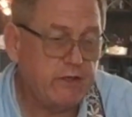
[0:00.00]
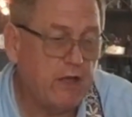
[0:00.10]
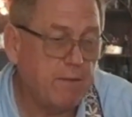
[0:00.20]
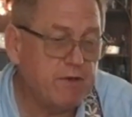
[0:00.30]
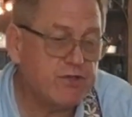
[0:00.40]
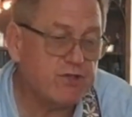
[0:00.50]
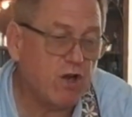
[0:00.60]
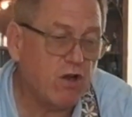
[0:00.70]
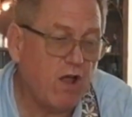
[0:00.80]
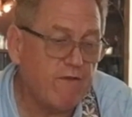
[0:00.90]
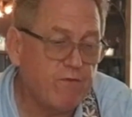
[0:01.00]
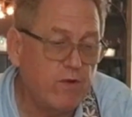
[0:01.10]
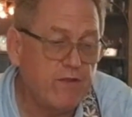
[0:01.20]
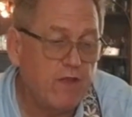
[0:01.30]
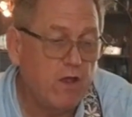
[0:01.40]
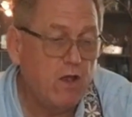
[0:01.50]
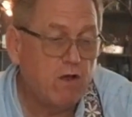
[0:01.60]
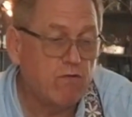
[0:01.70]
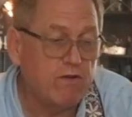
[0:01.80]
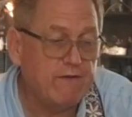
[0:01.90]
now I'm going to start off with
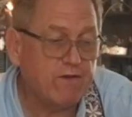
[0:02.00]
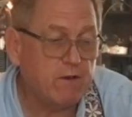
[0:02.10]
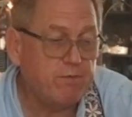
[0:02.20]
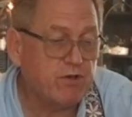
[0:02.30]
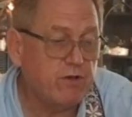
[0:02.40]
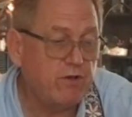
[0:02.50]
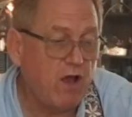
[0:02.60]
reverb turned